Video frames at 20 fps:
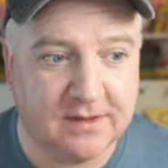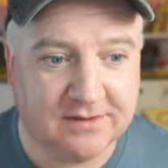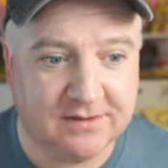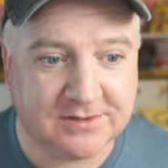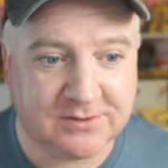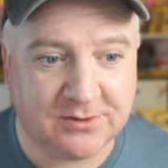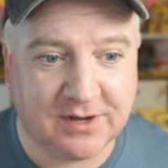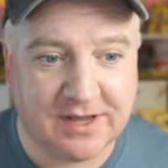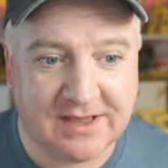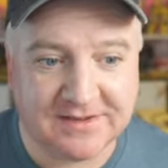
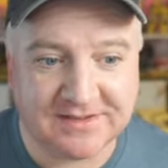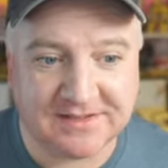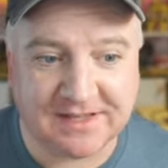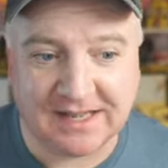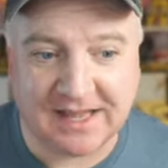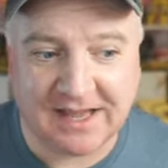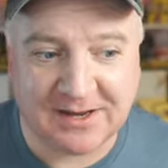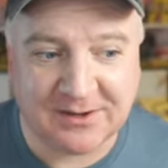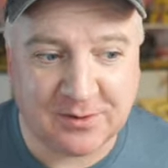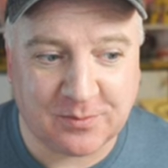So here's the
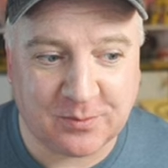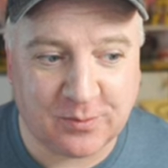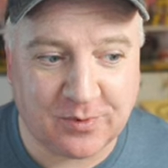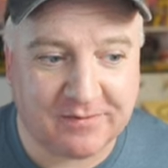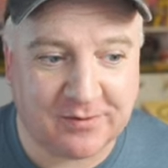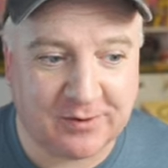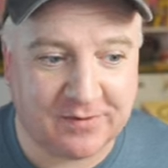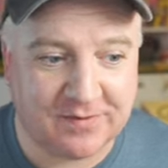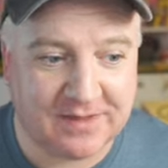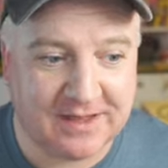lineup.
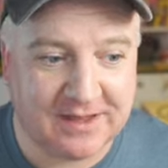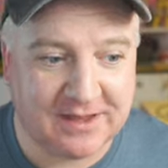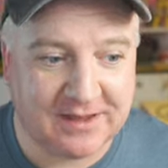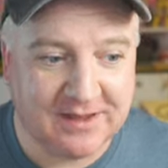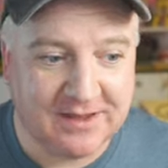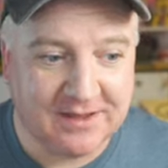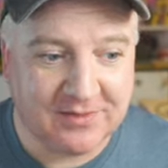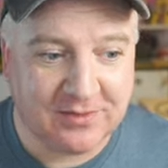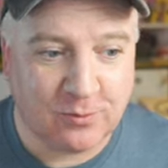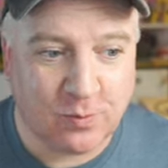We've got
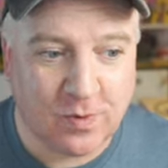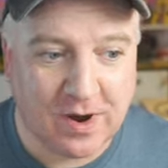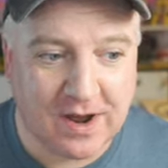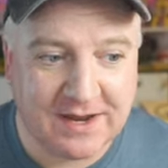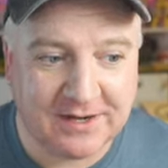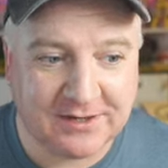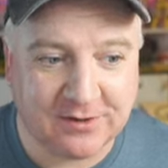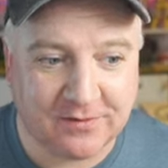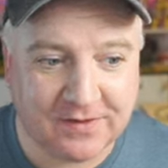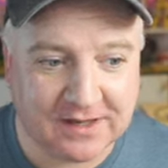the
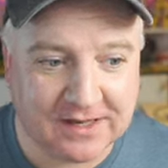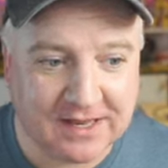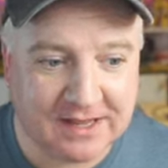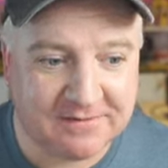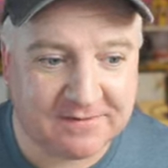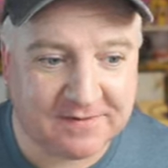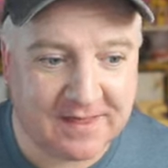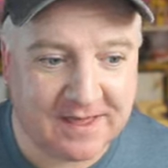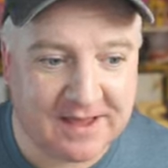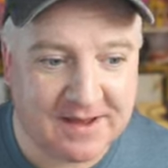wide on the
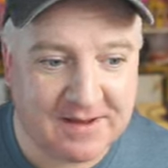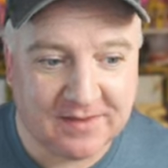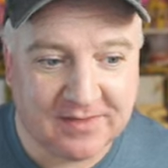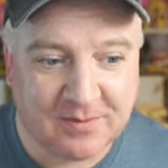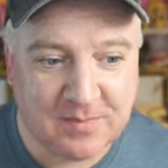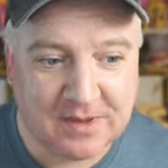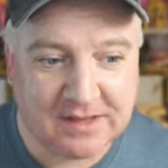left there.